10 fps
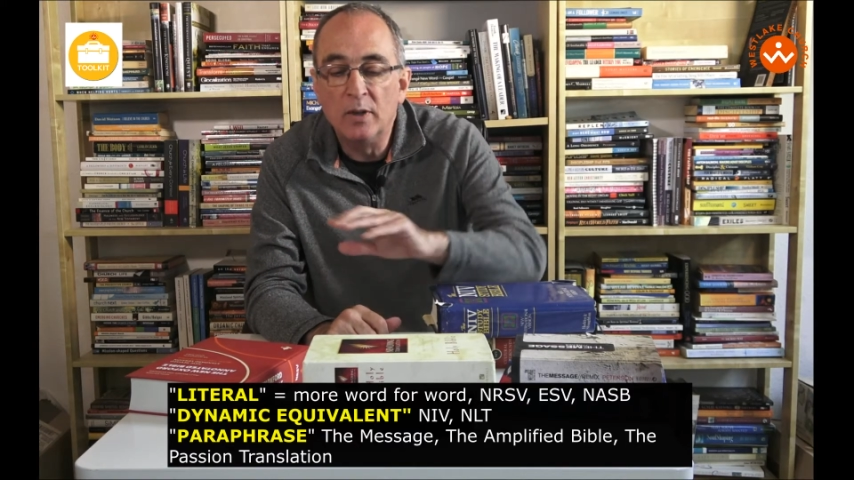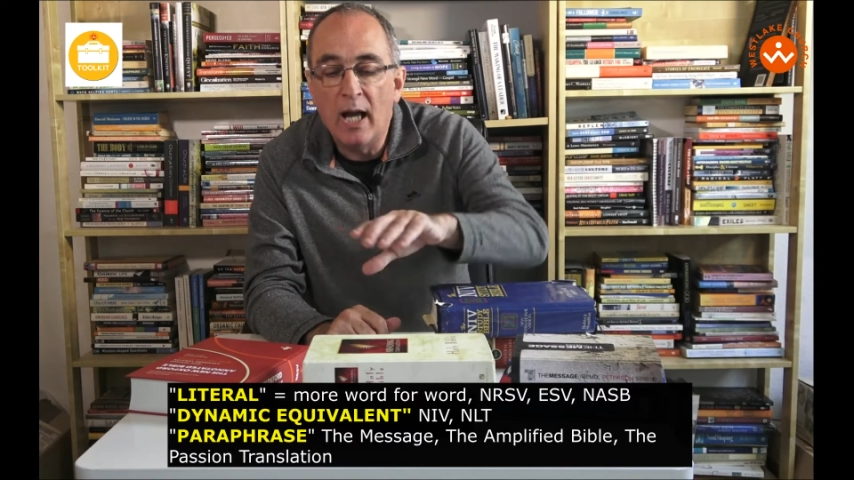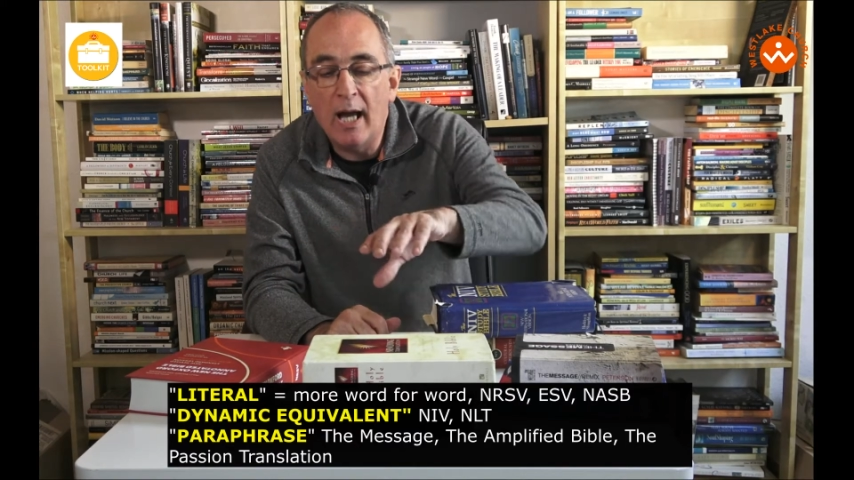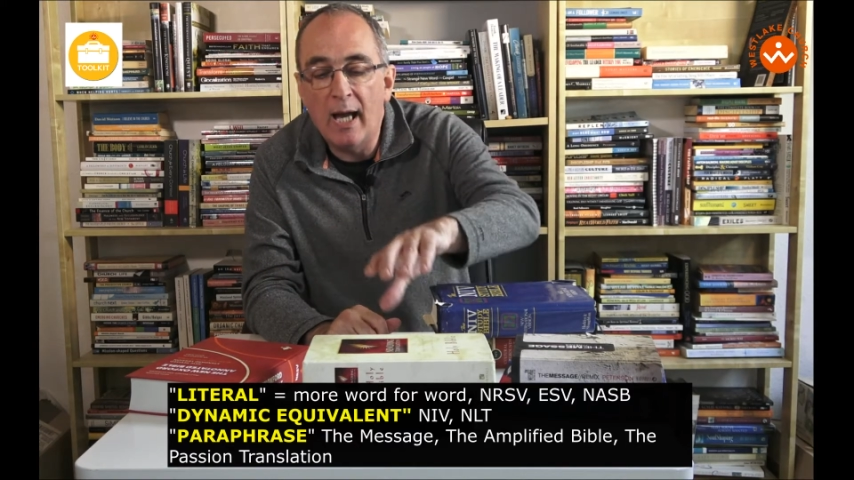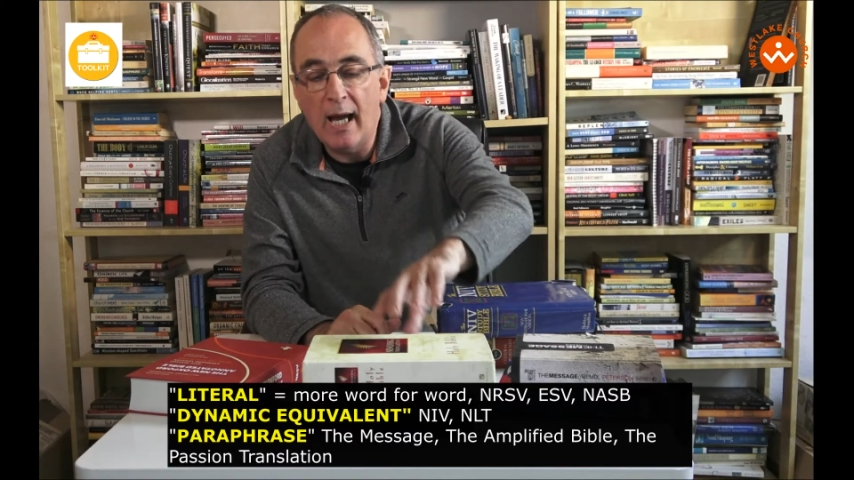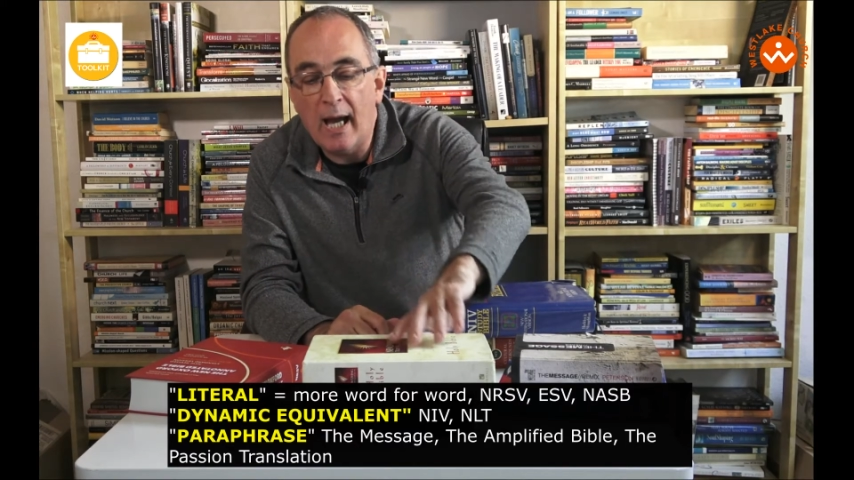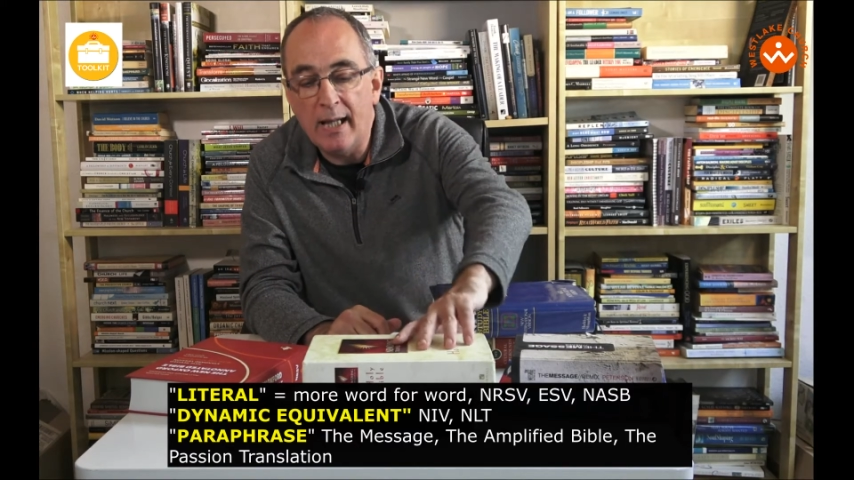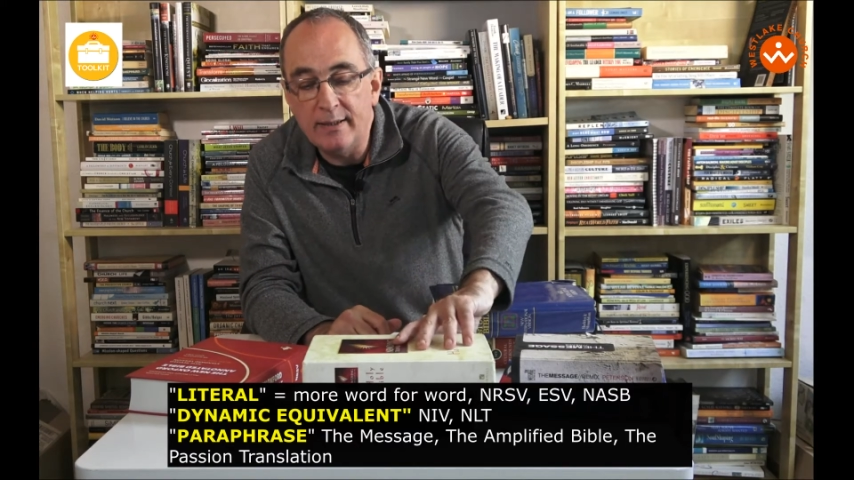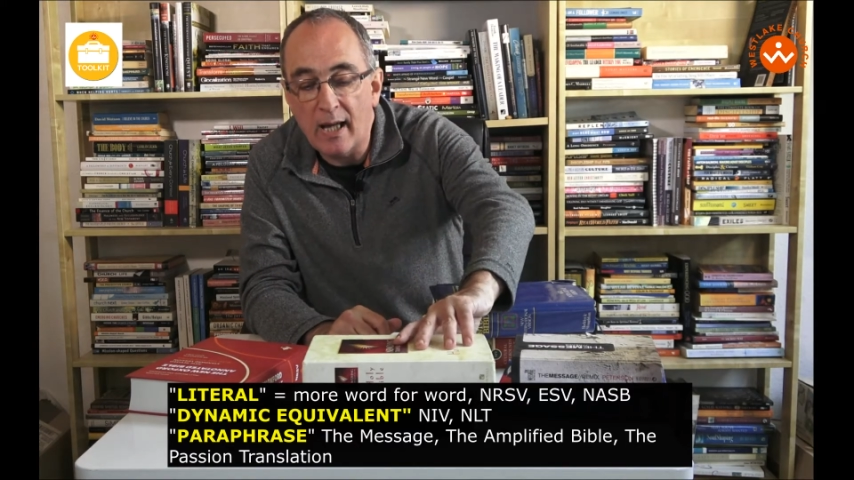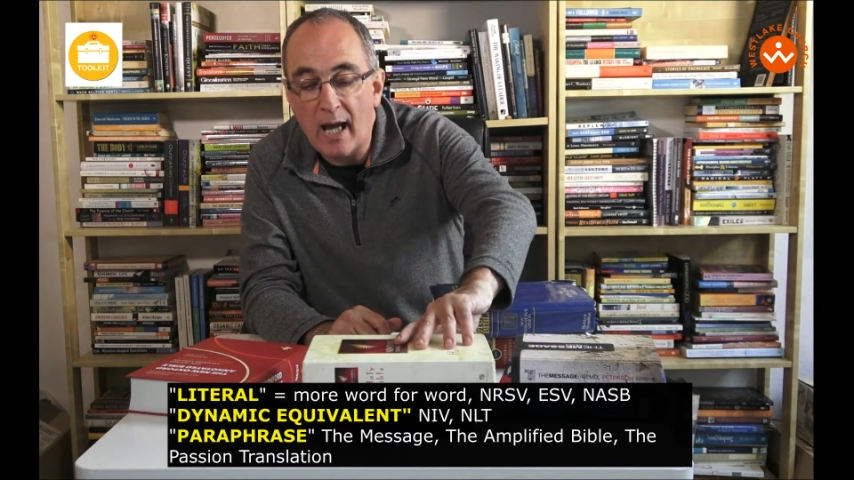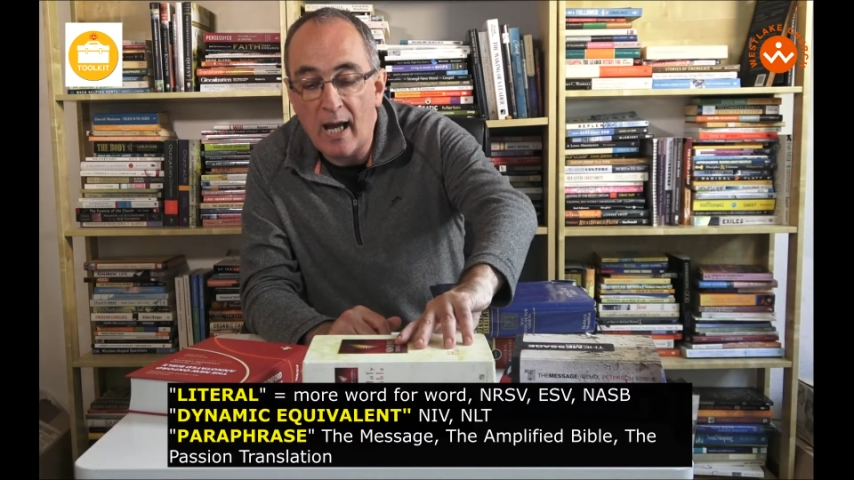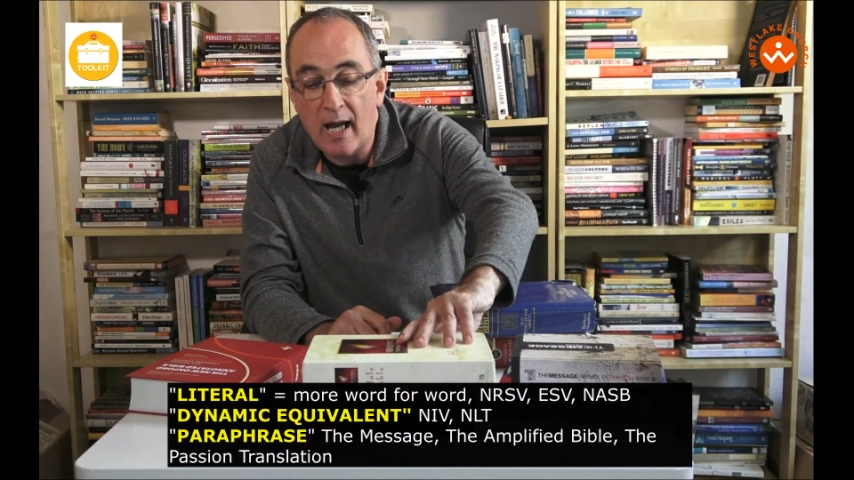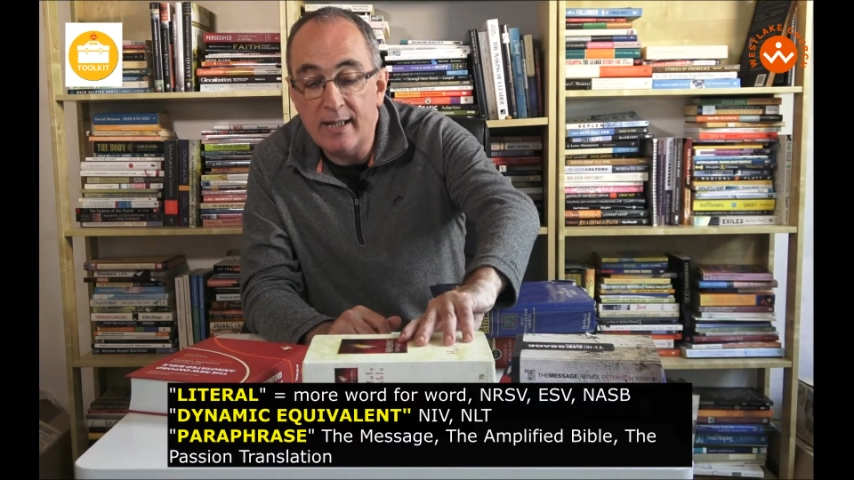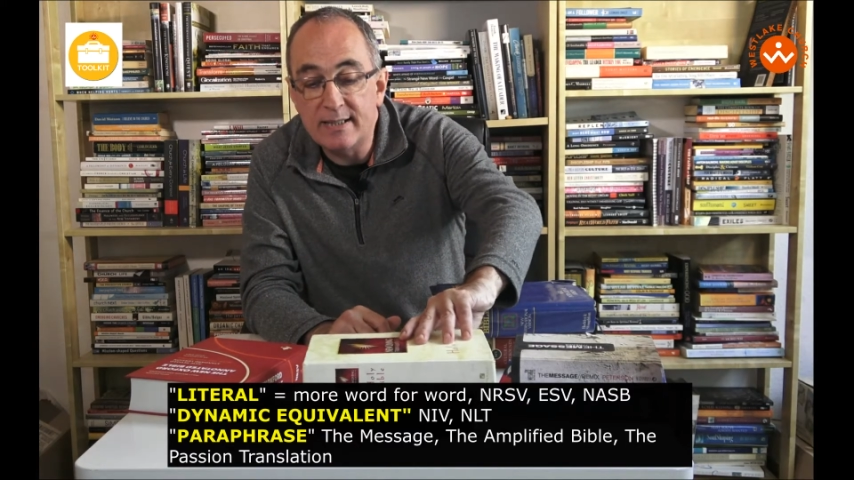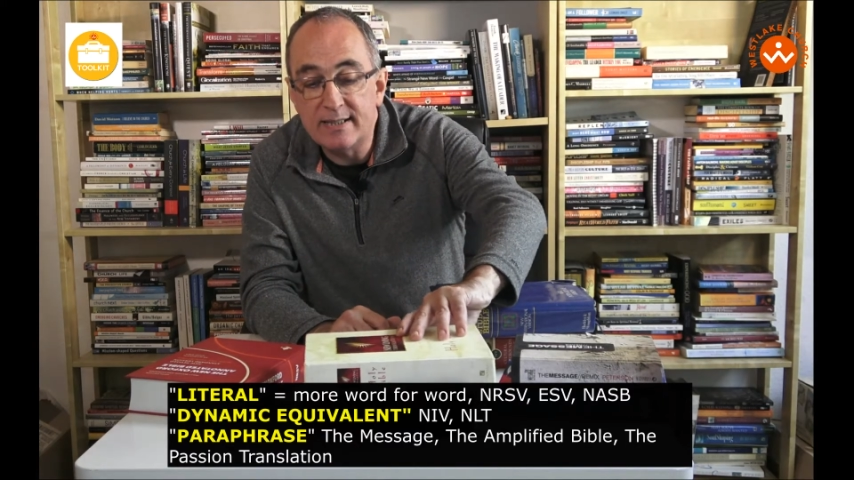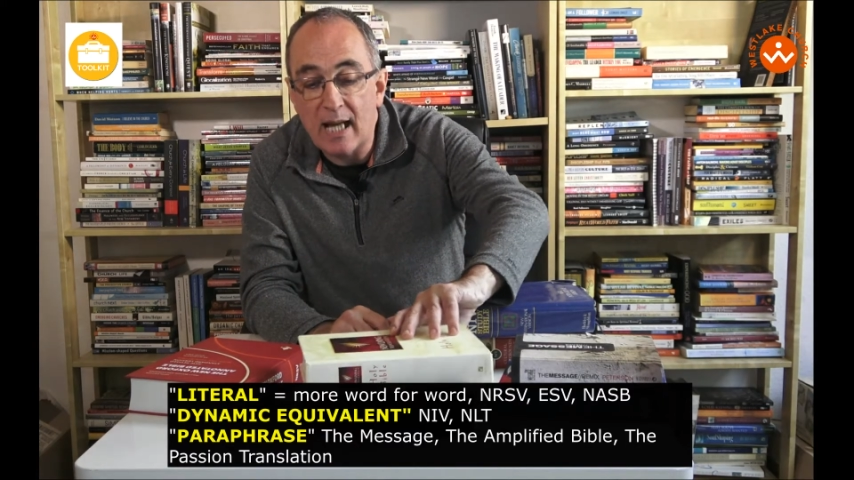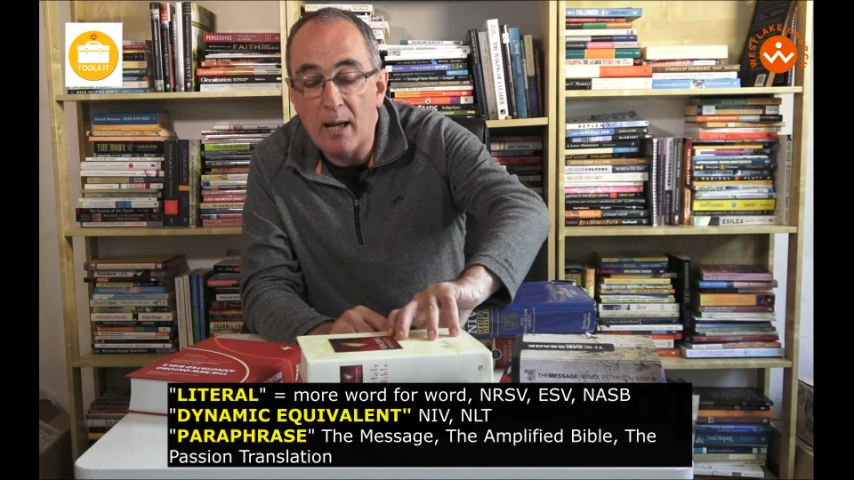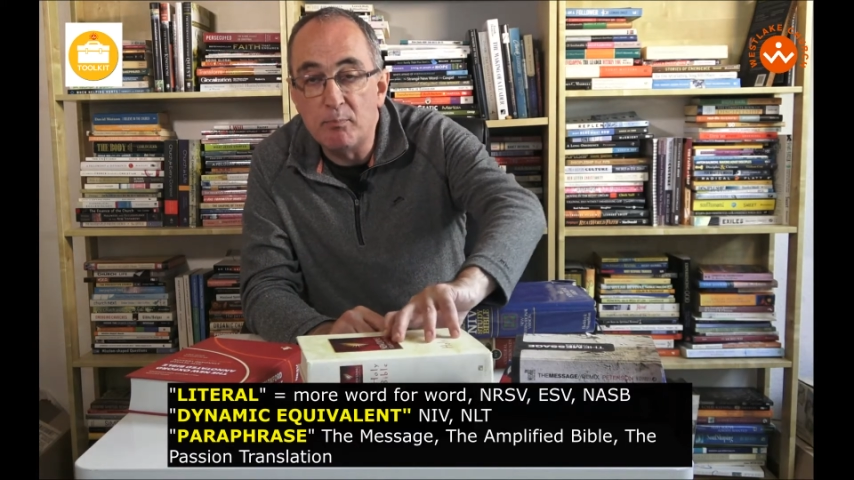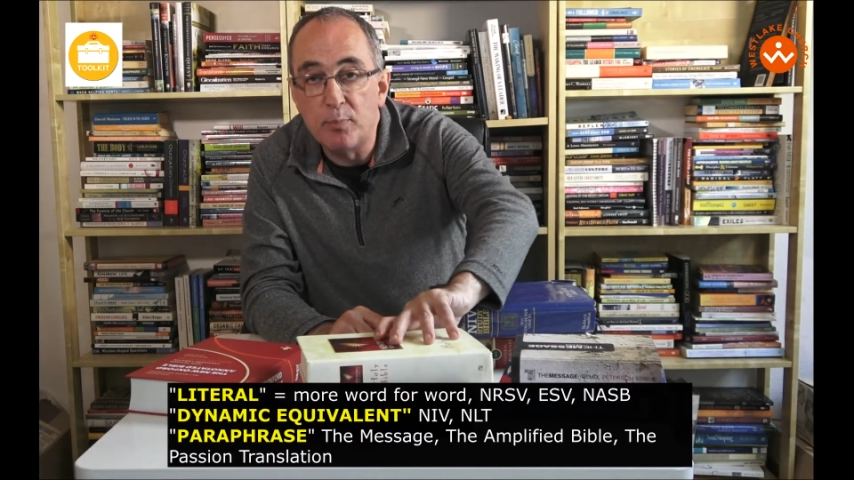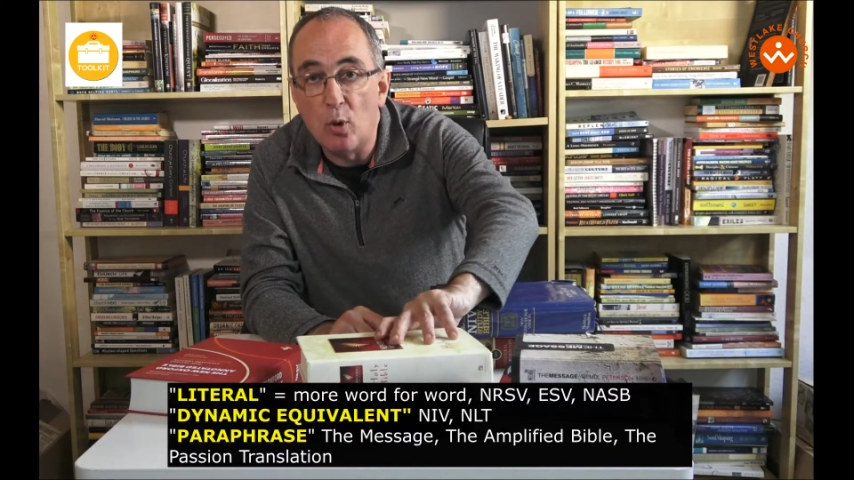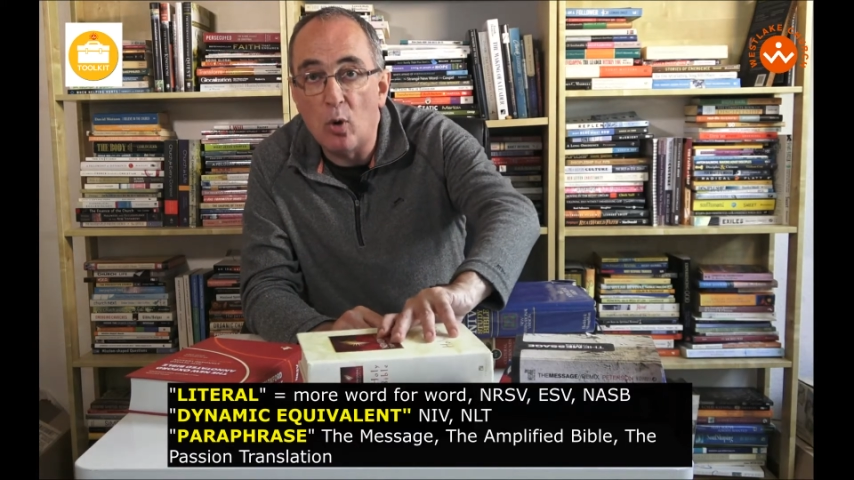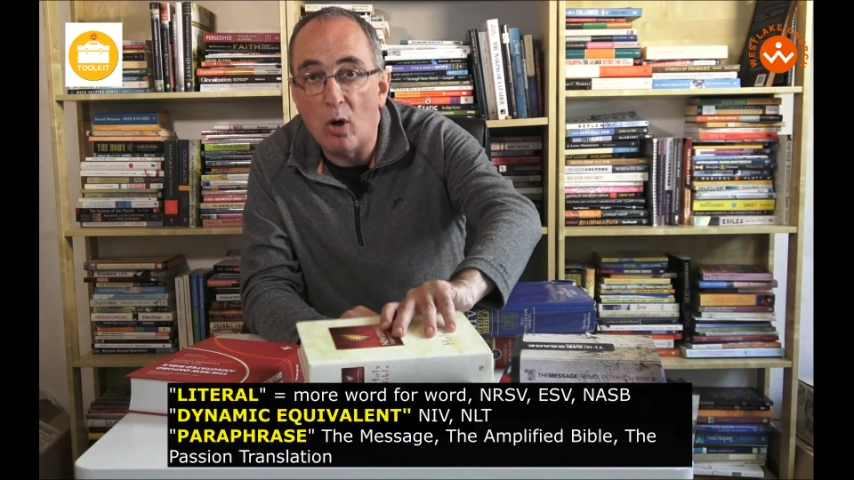And an example